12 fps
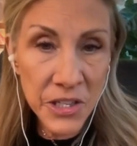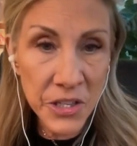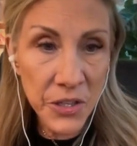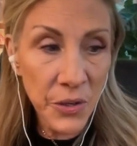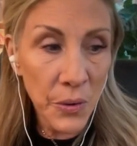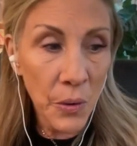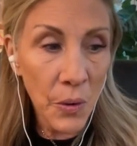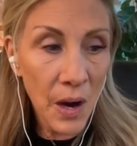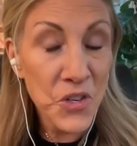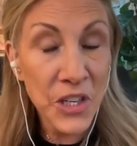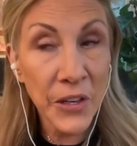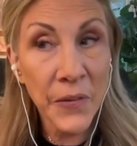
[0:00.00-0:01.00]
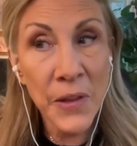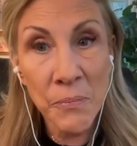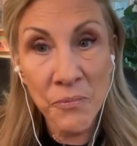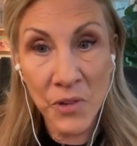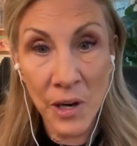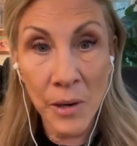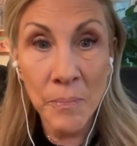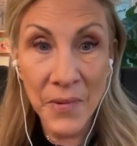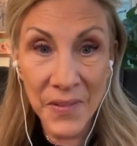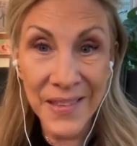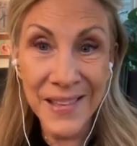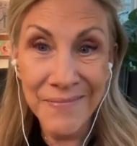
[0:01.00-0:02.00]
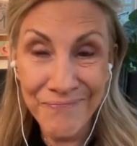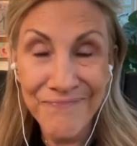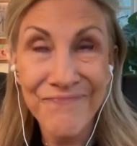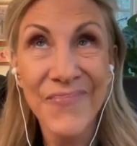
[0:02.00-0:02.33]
to shield them from the